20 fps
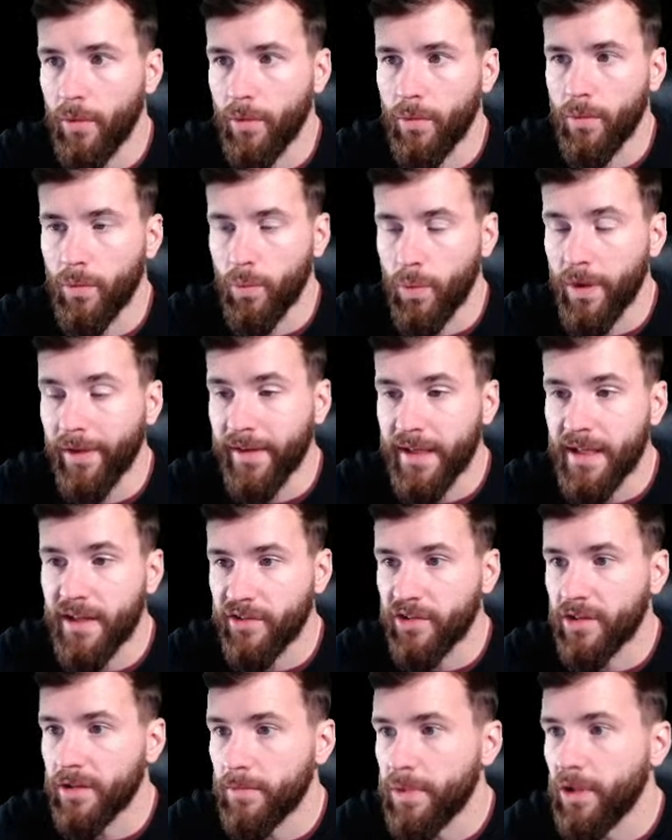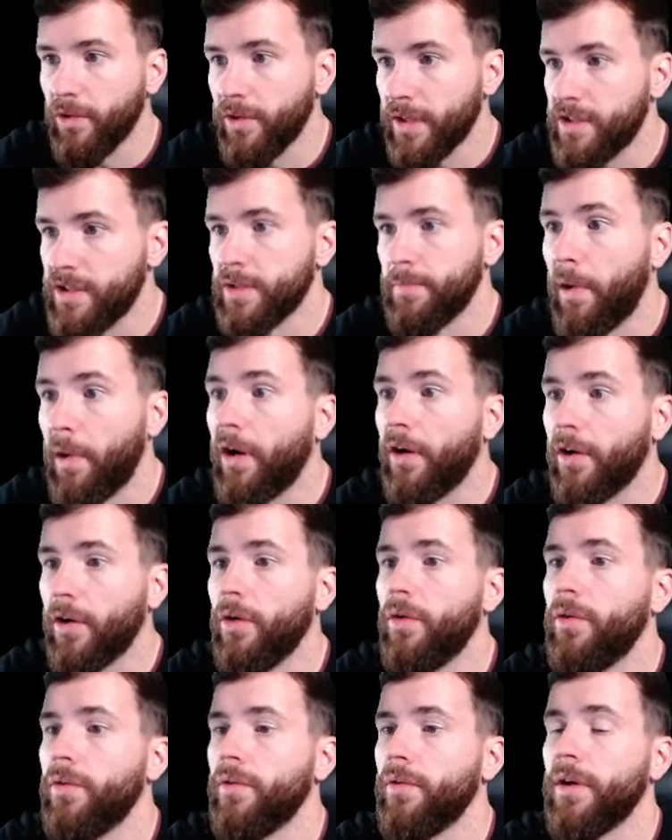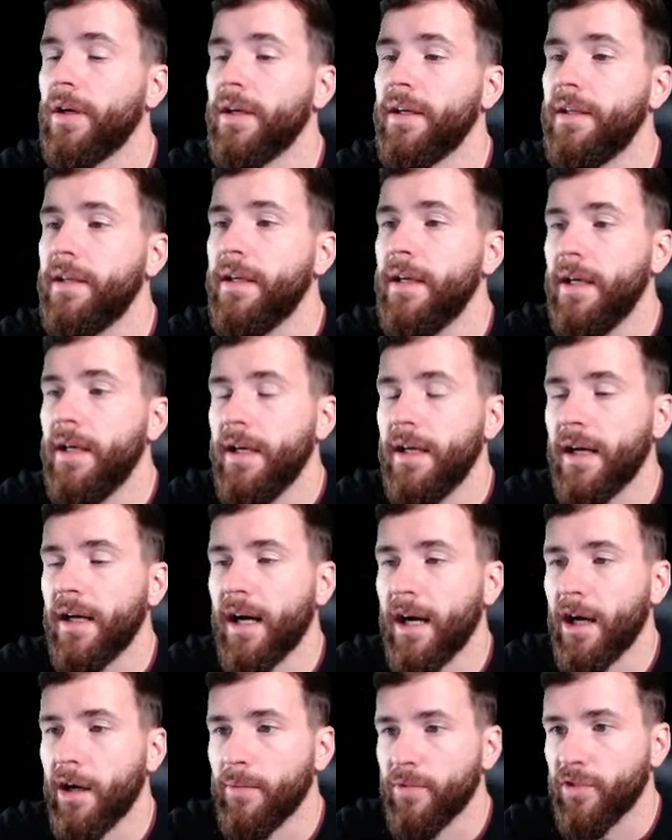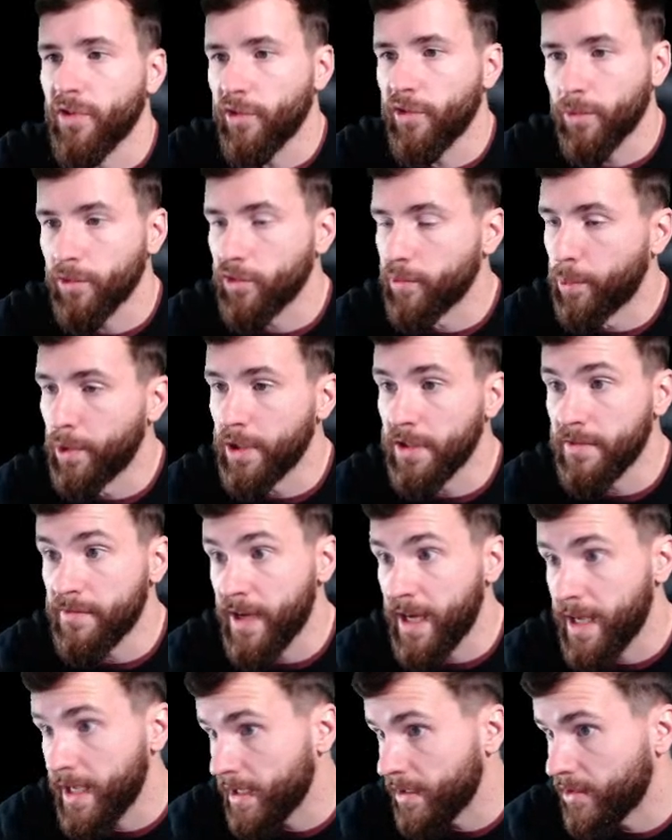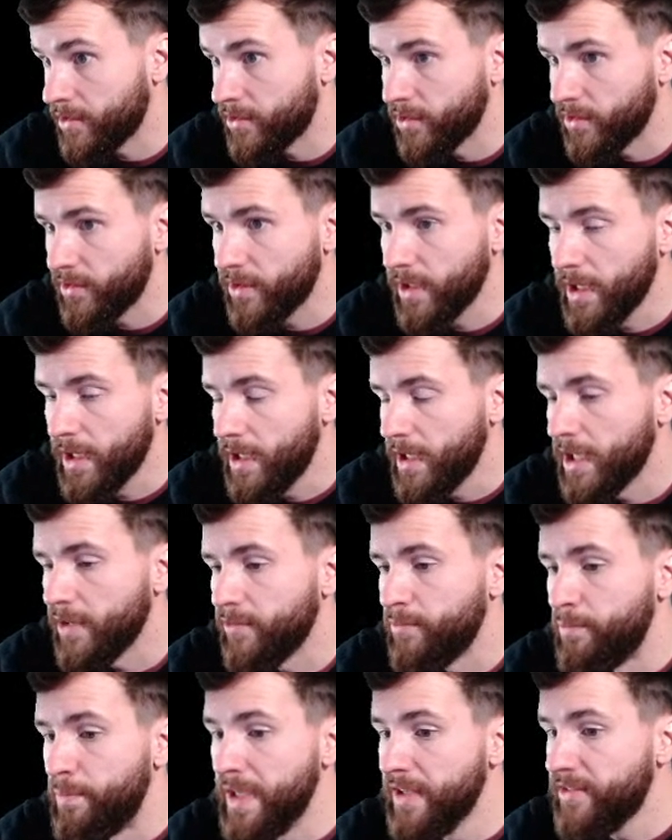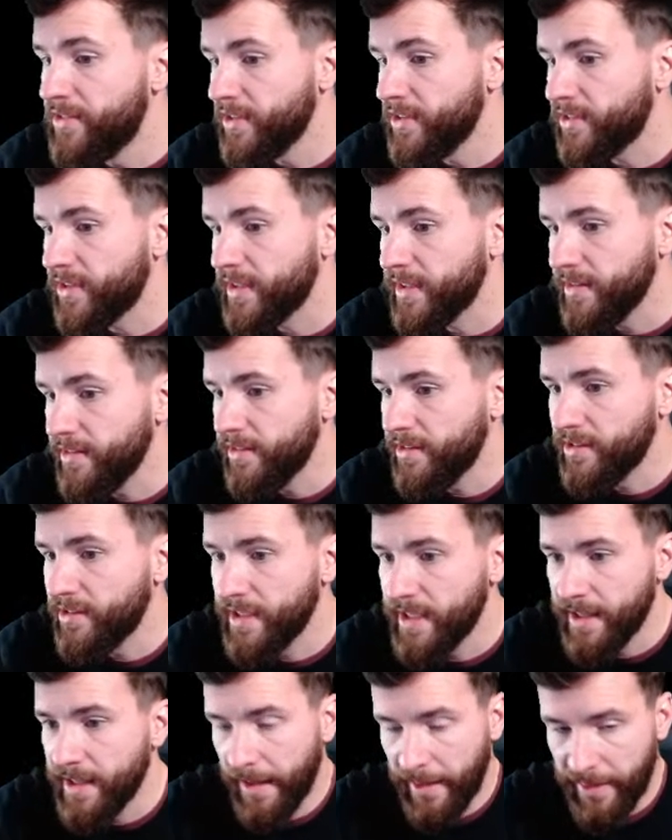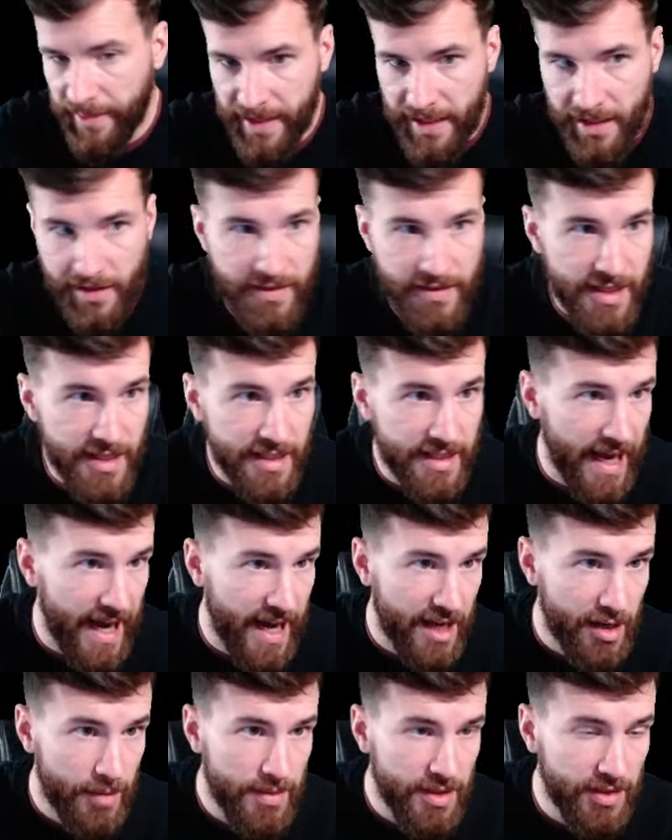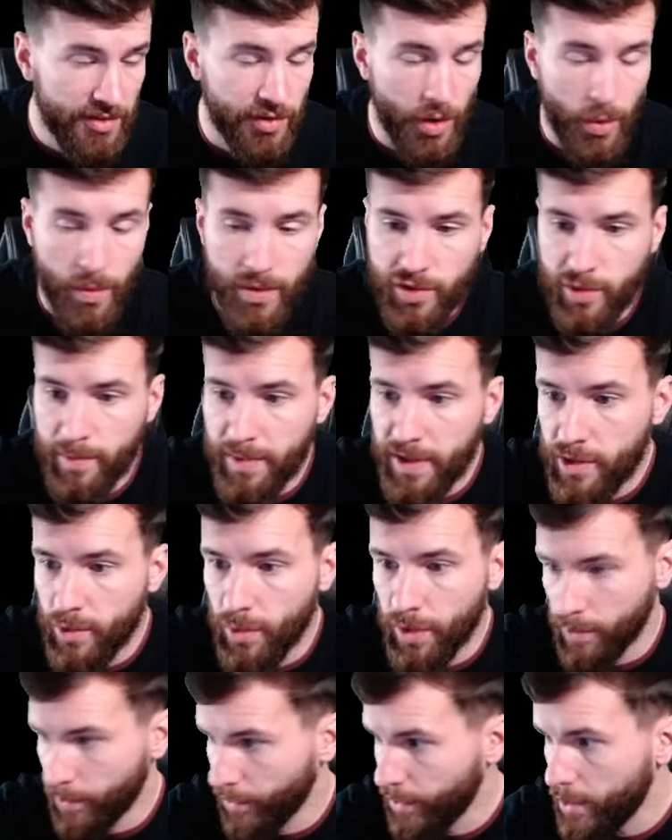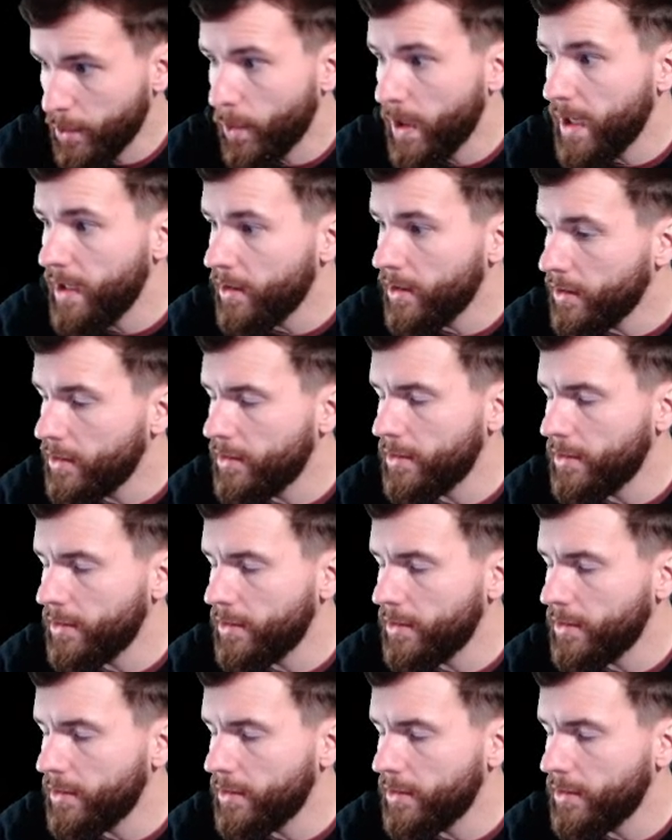willingness and ability to borrow, right? So this one's pretty vague. It's just if businesses think the economy is going to be doing really well,